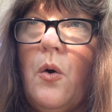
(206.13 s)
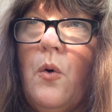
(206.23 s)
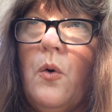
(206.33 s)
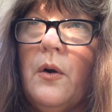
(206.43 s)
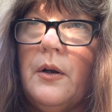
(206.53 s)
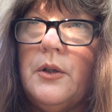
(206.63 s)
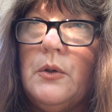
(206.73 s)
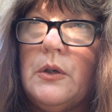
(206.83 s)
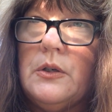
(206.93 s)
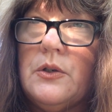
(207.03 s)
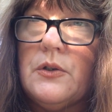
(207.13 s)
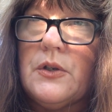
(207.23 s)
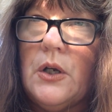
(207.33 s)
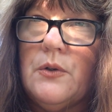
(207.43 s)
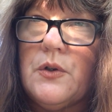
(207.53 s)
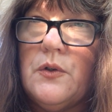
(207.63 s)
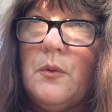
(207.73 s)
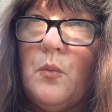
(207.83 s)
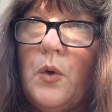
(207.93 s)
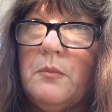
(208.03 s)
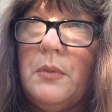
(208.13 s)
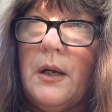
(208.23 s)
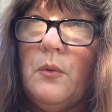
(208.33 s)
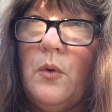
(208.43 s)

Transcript: or you can just go to them one by